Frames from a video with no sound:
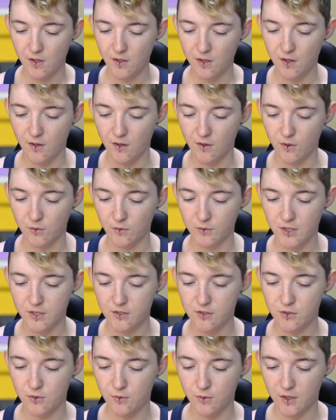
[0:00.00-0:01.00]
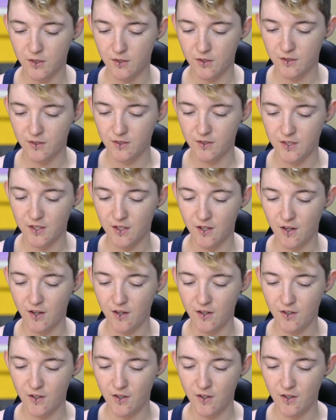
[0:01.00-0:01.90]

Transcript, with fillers: yeah, well, oh, let's do uh, the